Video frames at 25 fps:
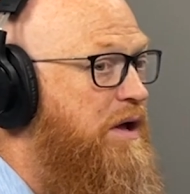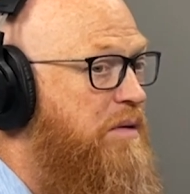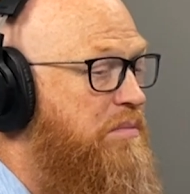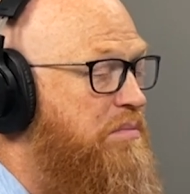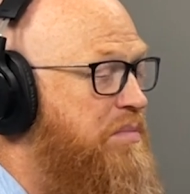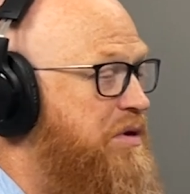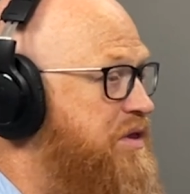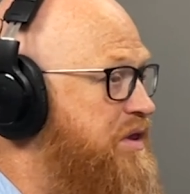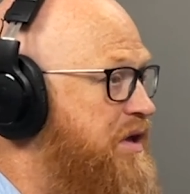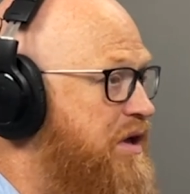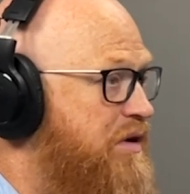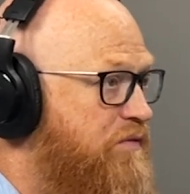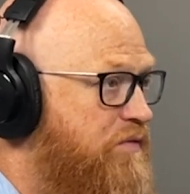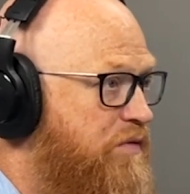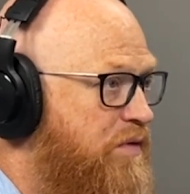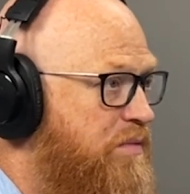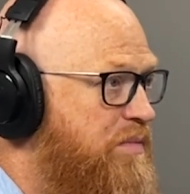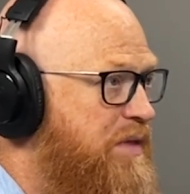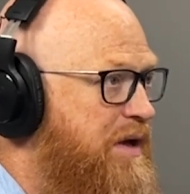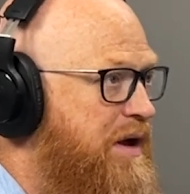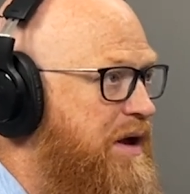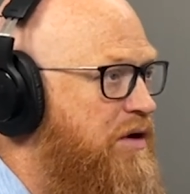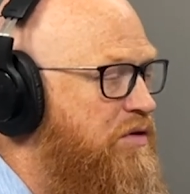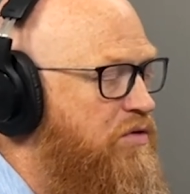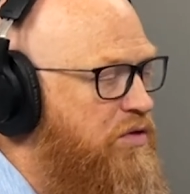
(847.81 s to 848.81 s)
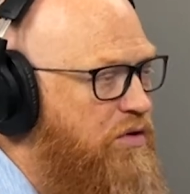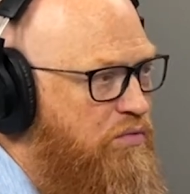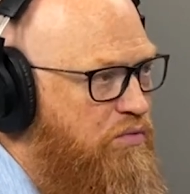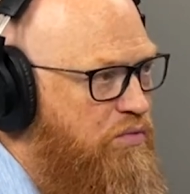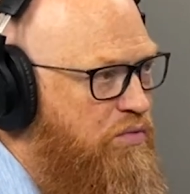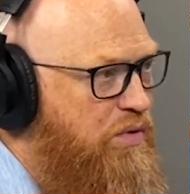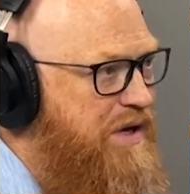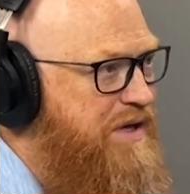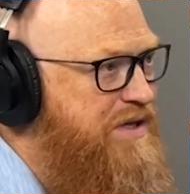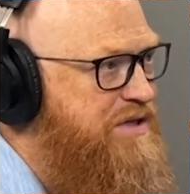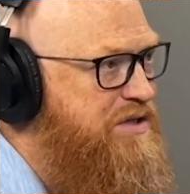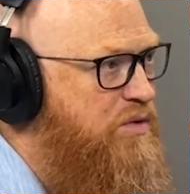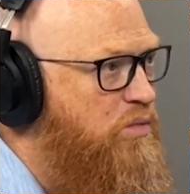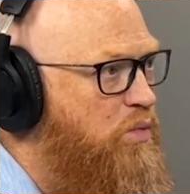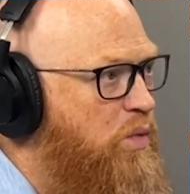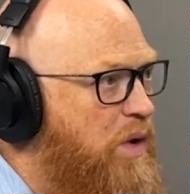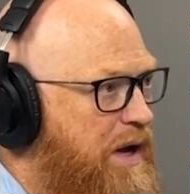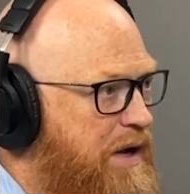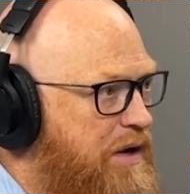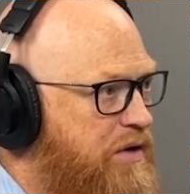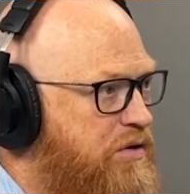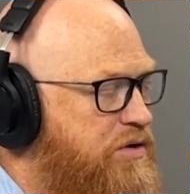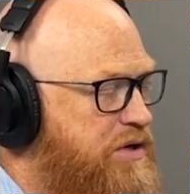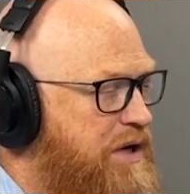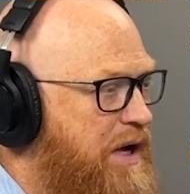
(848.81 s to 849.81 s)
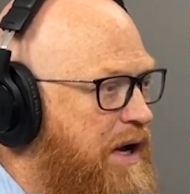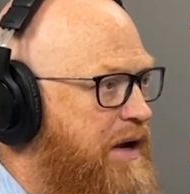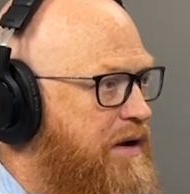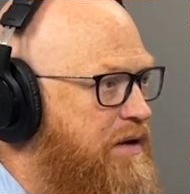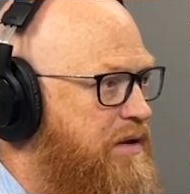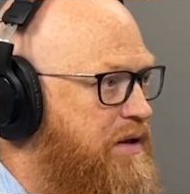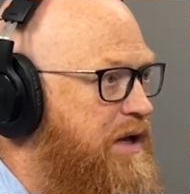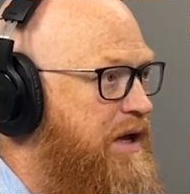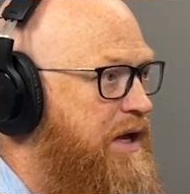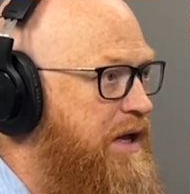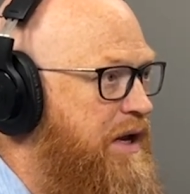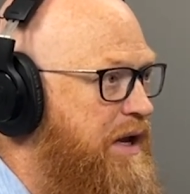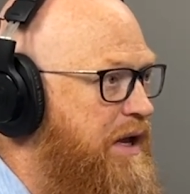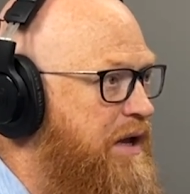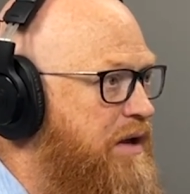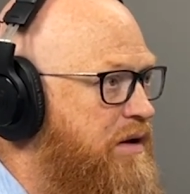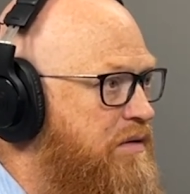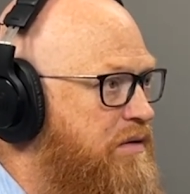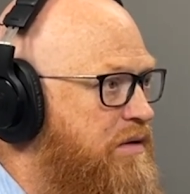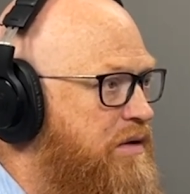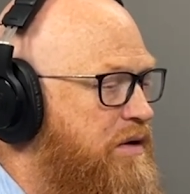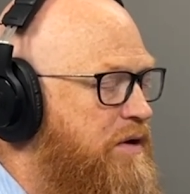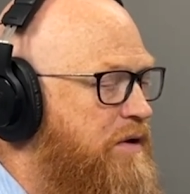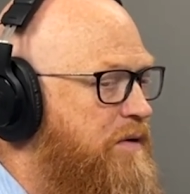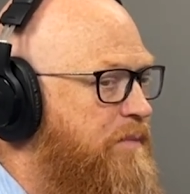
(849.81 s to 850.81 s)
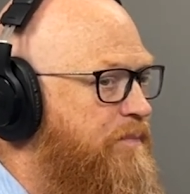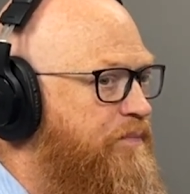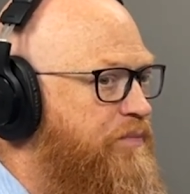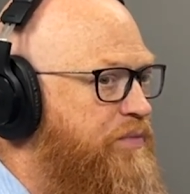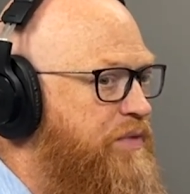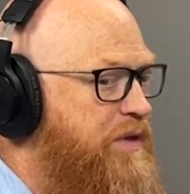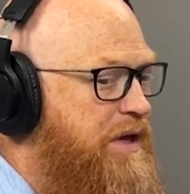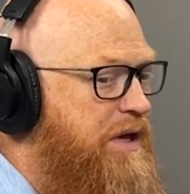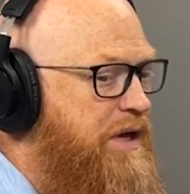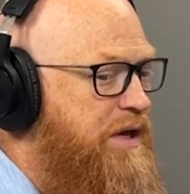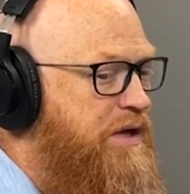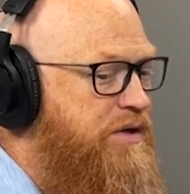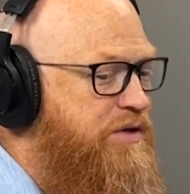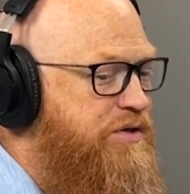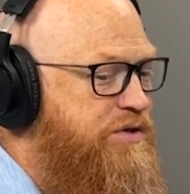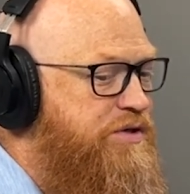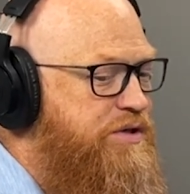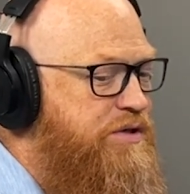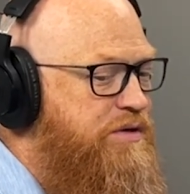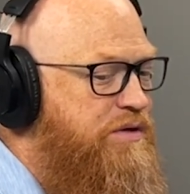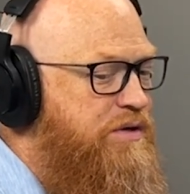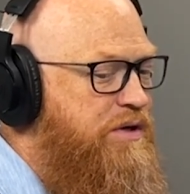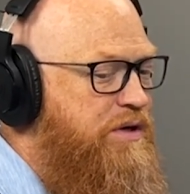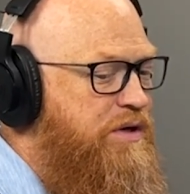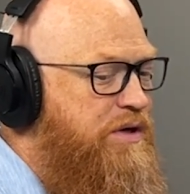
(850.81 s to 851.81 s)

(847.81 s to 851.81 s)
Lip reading: But then from there, the reason why you're dialing it in is,